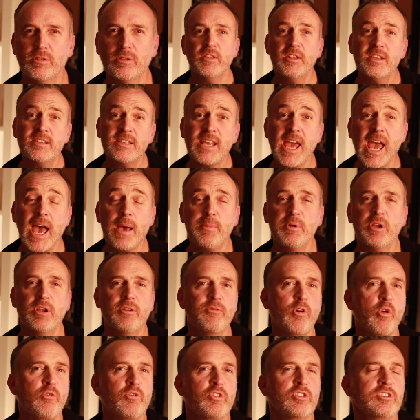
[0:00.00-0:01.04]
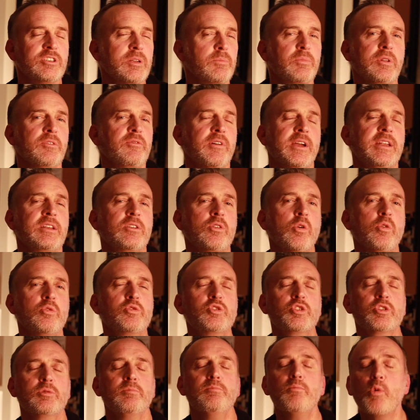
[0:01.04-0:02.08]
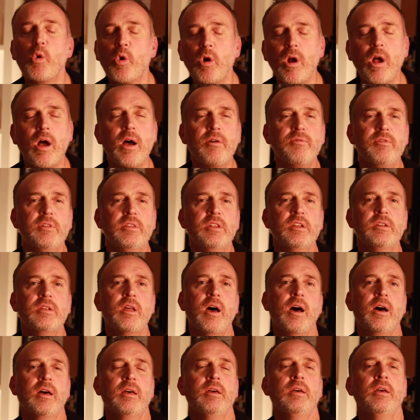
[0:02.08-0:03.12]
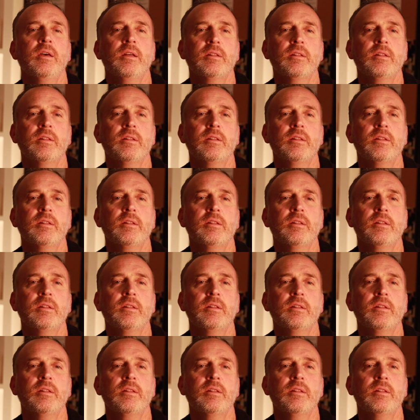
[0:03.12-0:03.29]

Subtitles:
This habit of oversimplifying culture more often than not